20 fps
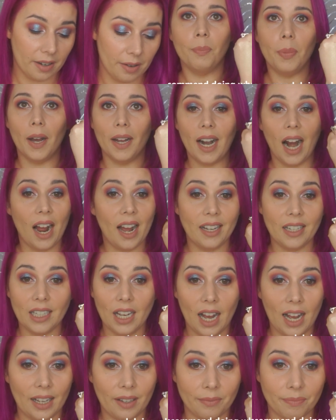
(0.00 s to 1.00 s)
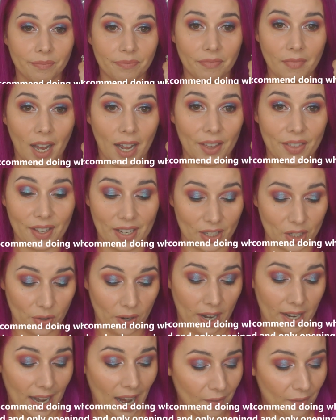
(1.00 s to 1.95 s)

but I think it's great.